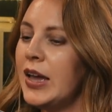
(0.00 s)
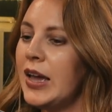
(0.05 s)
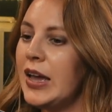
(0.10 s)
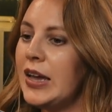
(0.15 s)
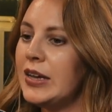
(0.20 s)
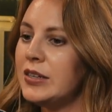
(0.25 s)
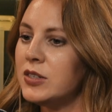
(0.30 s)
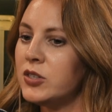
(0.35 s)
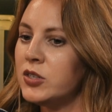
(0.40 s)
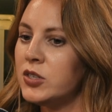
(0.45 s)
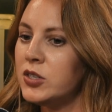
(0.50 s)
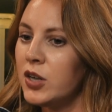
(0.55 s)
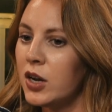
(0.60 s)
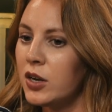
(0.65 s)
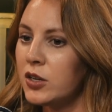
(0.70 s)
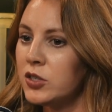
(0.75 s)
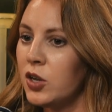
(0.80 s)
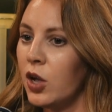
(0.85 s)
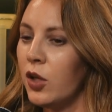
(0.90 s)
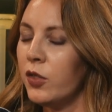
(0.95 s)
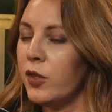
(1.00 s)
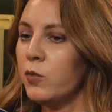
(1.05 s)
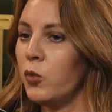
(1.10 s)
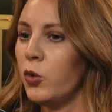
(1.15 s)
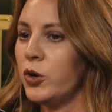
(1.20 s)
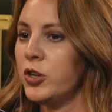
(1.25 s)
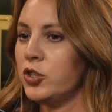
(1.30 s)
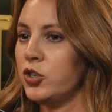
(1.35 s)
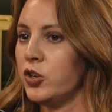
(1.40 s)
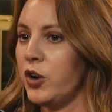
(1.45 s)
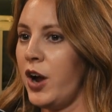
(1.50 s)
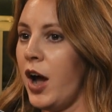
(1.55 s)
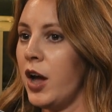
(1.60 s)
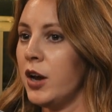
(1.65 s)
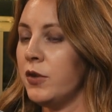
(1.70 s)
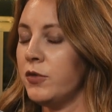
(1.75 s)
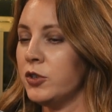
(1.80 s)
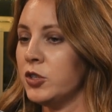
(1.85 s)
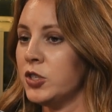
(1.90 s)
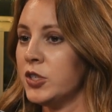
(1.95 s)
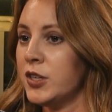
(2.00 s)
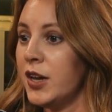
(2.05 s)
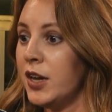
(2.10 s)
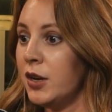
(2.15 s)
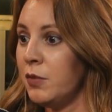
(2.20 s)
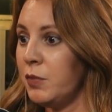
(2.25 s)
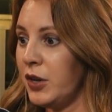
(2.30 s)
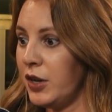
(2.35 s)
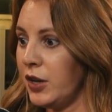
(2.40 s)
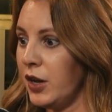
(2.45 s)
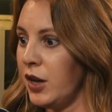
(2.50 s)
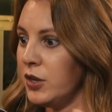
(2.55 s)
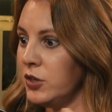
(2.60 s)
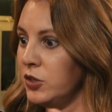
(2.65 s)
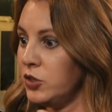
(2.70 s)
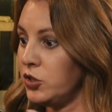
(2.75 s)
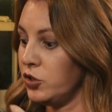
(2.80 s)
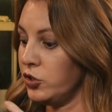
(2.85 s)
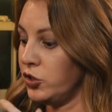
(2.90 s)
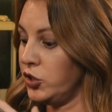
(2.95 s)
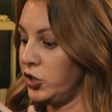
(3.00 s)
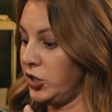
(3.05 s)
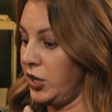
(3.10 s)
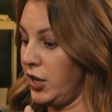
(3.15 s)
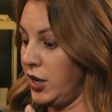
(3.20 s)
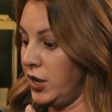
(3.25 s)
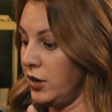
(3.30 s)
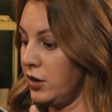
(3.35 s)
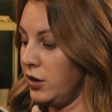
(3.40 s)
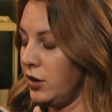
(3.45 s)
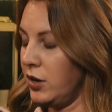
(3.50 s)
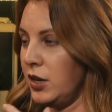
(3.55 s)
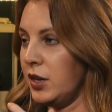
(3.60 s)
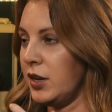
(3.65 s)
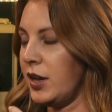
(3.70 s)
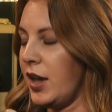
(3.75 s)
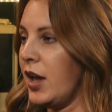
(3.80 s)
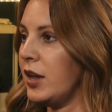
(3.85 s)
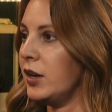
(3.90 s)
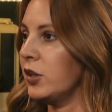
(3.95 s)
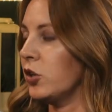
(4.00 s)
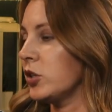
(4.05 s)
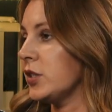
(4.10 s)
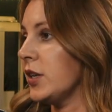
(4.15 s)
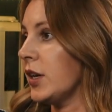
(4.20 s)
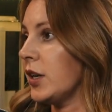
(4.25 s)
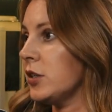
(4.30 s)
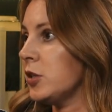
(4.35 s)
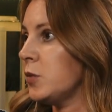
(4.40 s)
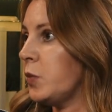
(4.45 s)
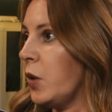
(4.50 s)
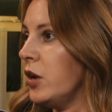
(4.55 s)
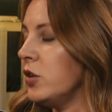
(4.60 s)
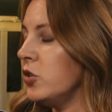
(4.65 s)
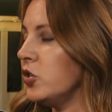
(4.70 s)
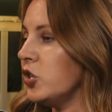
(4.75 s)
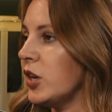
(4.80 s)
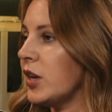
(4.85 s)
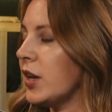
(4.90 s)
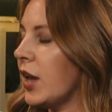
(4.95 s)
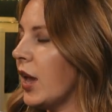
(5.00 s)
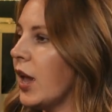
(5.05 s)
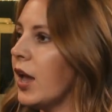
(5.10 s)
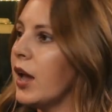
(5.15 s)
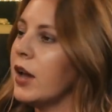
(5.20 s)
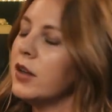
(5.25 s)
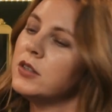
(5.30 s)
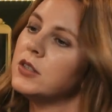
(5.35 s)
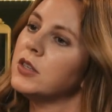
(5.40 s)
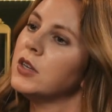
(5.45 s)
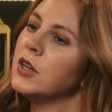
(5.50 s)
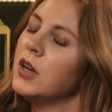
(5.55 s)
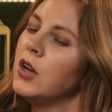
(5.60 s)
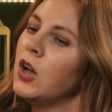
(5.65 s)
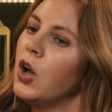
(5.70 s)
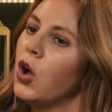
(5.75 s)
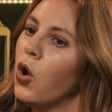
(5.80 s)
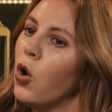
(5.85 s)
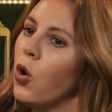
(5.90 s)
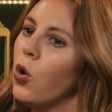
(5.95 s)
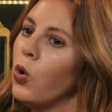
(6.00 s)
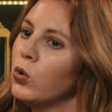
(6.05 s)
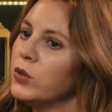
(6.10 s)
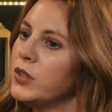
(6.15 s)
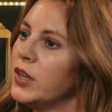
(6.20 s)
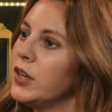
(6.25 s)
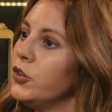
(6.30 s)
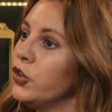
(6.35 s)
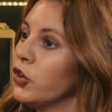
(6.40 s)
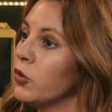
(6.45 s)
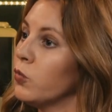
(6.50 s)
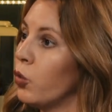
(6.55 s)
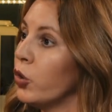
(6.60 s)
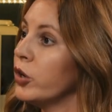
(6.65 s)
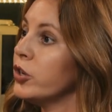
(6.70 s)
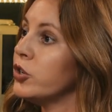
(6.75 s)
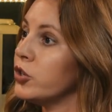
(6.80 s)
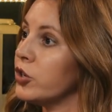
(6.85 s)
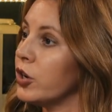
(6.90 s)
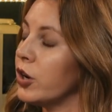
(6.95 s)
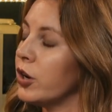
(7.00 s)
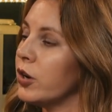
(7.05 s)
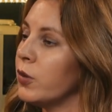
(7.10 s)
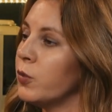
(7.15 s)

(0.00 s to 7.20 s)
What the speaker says: It sucks all the moisture out of your skin because your skin, again, looks like a sponge. It can't hold in your moisture.